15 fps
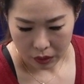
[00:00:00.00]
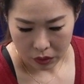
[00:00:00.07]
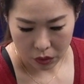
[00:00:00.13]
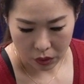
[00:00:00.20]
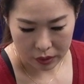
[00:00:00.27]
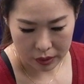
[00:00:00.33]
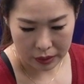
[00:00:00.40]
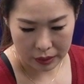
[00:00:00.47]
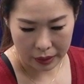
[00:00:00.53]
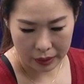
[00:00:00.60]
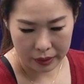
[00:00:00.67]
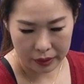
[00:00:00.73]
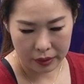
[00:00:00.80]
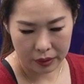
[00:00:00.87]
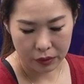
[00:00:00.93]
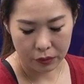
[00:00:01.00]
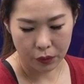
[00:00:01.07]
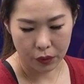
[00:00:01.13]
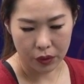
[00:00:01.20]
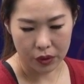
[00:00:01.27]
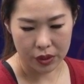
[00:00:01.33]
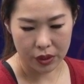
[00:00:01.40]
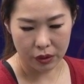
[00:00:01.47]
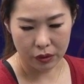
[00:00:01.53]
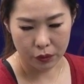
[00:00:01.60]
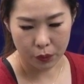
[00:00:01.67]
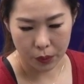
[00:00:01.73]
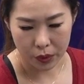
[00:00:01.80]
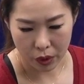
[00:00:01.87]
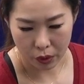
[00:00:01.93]
Dotted line for
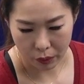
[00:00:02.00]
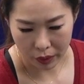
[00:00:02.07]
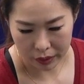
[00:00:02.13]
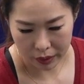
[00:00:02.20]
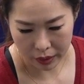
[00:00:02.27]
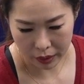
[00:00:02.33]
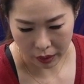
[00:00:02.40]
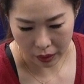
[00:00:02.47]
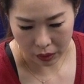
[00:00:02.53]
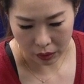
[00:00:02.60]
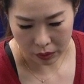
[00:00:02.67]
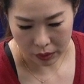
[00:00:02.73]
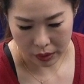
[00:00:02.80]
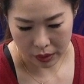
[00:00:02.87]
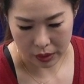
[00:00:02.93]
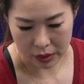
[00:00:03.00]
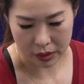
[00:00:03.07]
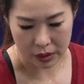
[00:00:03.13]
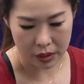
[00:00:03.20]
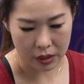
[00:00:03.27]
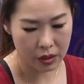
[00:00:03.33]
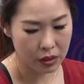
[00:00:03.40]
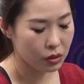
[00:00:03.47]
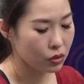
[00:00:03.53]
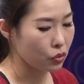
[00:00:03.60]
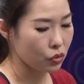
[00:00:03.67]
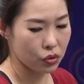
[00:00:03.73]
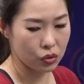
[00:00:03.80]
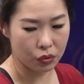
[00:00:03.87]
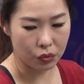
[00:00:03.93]
yourself, when you're writing it out, is Z.
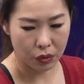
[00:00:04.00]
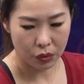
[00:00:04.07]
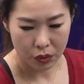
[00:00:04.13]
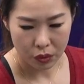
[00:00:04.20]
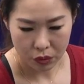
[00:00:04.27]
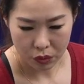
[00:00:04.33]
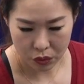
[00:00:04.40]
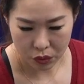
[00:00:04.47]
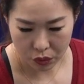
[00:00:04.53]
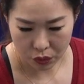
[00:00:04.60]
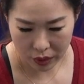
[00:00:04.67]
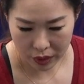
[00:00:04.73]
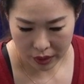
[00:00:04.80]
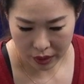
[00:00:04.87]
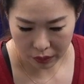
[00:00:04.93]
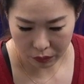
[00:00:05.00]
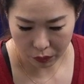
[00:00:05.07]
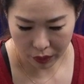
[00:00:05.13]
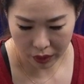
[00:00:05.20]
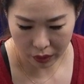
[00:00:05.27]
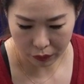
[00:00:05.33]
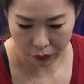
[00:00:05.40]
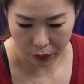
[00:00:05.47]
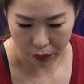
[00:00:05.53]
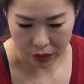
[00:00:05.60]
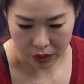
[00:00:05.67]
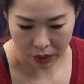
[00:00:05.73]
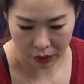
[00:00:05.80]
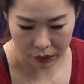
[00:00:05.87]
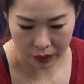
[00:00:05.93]
You should trace it, write down for
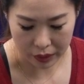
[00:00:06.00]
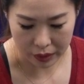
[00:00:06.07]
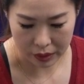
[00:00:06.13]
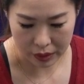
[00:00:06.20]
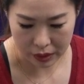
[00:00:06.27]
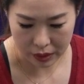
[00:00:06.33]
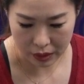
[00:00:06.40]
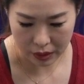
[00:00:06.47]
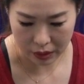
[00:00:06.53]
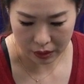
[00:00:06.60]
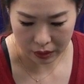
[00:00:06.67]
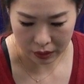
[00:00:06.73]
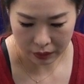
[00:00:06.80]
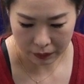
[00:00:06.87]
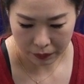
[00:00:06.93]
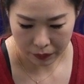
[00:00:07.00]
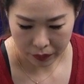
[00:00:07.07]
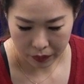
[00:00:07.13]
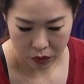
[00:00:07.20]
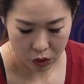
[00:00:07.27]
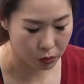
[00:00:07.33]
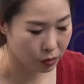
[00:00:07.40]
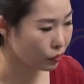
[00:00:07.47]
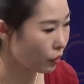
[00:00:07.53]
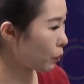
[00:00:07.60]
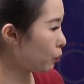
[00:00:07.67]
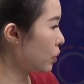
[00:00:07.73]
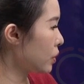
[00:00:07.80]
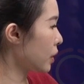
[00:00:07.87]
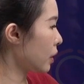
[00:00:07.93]
yourself that Z here should be
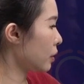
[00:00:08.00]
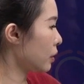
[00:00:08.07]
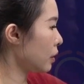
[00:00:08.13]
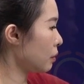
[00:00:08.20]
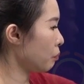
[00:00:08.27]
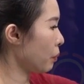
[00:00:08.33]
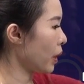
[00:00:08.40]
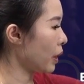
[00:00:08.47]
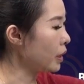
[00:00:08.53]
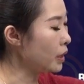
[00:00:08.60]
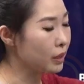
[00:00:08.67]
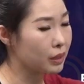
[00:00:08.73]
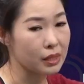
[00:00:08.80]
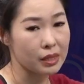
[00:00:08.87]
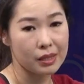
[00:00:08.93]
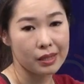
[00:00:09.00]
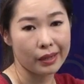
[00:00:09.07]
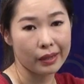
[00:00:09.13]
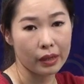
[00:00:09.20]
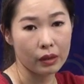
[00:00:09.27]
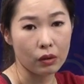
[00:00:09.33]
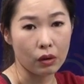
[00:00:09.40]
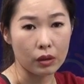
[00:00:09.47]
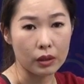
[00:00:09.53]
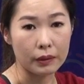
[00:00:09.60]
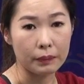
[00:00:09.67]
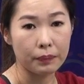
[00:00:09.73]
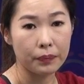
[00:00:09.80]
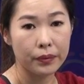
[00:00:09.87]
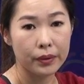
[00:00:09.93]
represented by the second
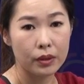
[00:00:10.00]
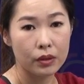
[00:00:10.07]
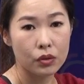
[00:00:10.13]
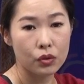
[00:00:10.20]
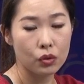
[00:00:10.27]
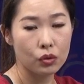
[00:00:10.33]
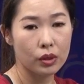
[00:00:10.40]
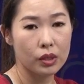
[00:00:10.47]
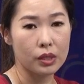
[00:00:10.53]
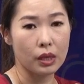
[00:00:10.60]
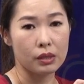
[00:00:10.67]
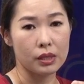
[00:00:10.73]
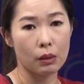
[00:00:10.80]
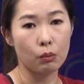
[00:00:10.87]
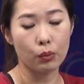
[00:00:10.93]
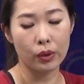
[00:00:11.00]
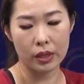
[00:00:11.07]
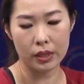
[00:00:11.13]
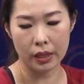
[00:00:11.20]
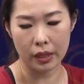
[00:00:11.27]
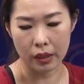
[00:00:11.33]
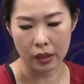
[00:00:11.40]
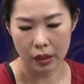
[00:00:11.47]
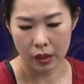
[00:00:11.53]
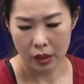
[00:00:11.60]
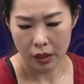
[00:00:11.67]
column. So these are some ways that